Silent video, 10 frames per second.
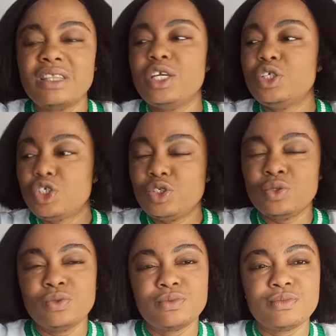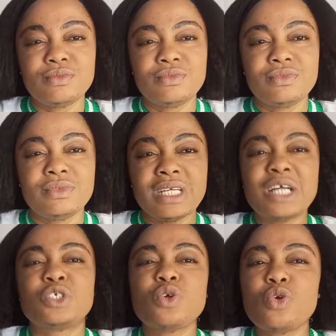teach you,
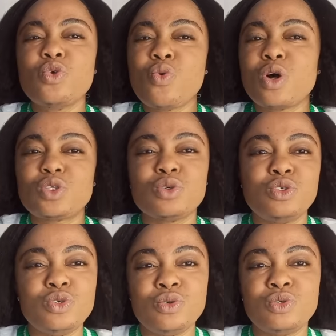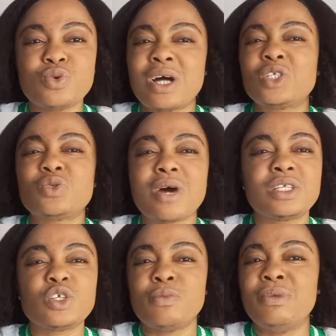and show you what to do to
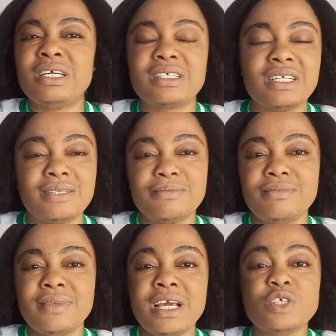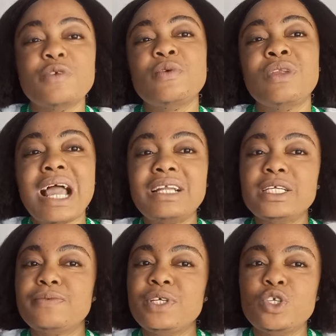attract your blessing. So if you like
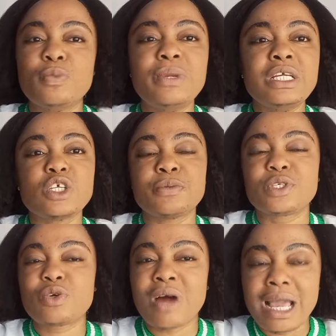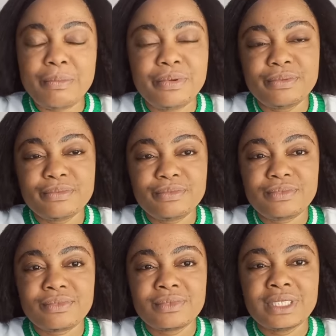this video, please subscribe
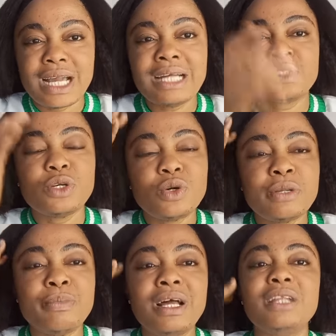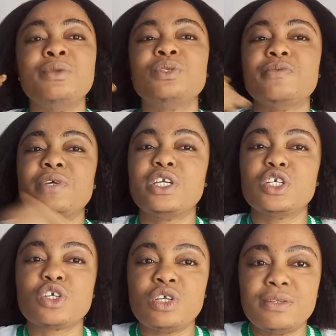and turn on the bell
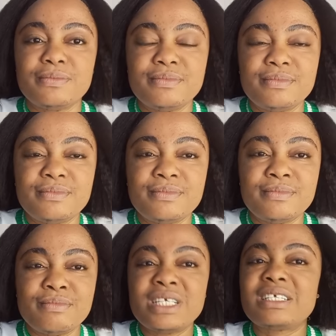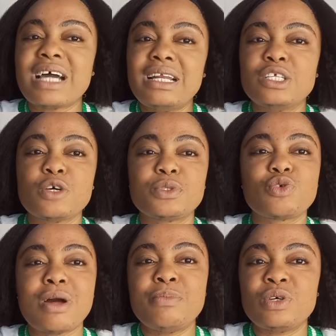notification beside the
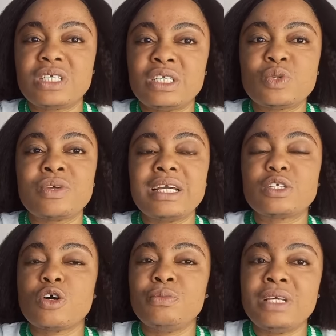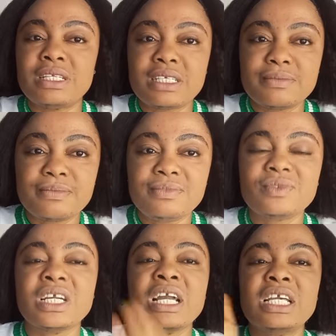subscribe button to get updates.
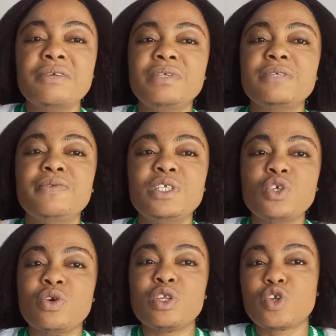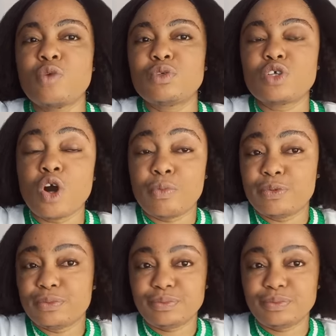Give this video a thumbs up